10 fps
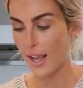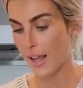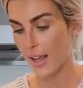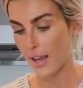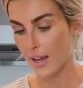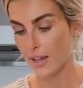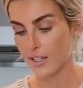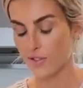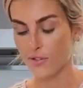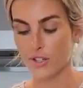
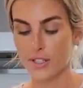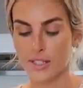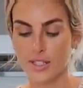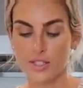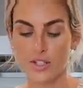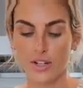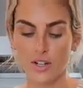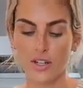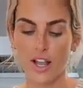And for a Caesar,